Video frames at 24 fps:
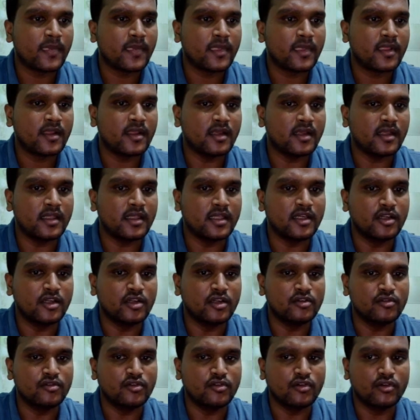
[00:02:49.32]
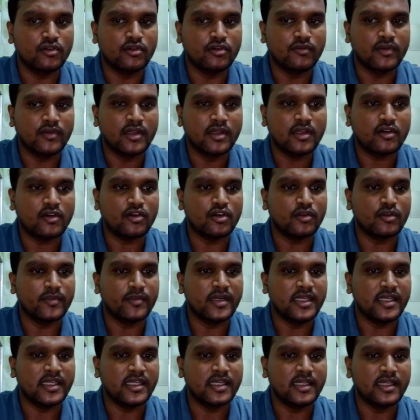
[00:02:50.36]
and the download will
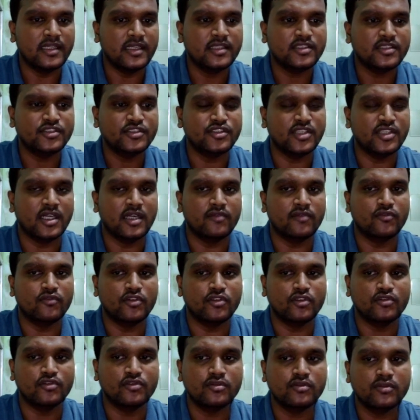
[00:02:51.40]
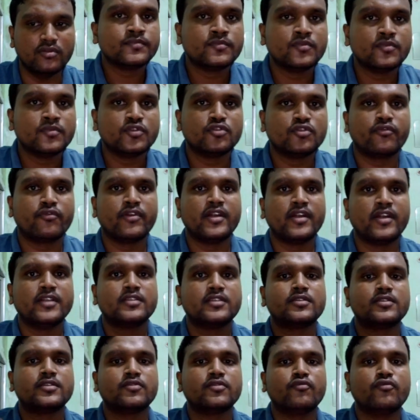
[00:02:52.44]
automatically start for you. So
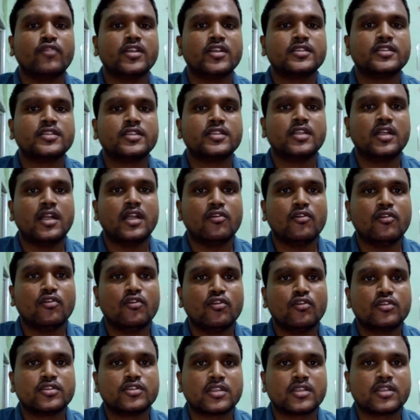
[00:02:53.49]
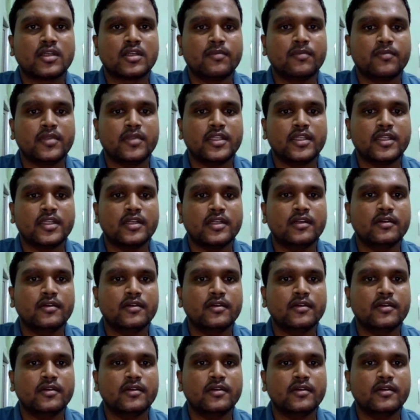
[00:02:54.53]
friends, once the downloads completed,